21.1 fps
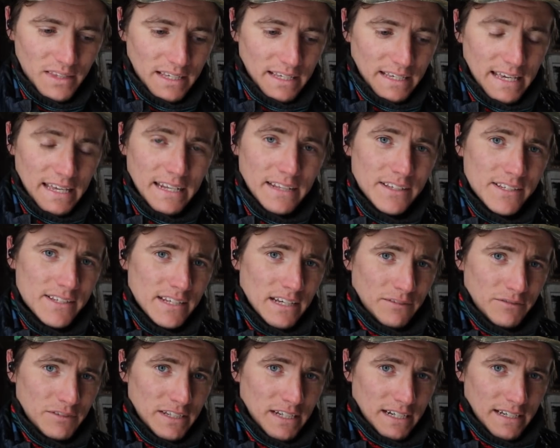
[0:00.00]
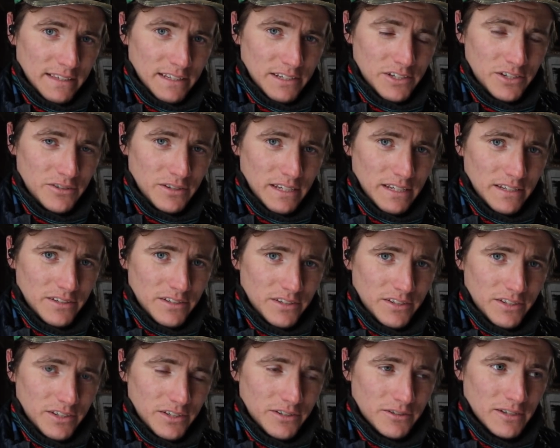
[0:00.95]
getting the stuff done that you need to
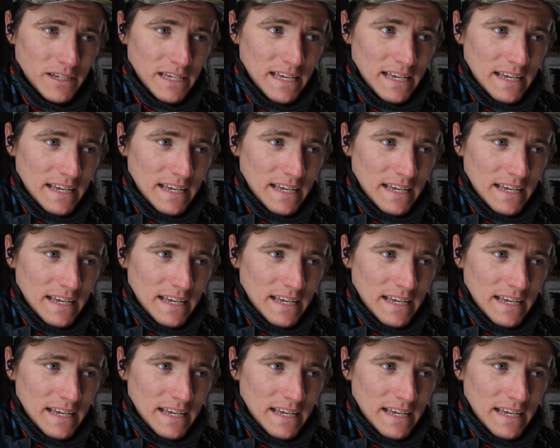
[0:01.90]
do.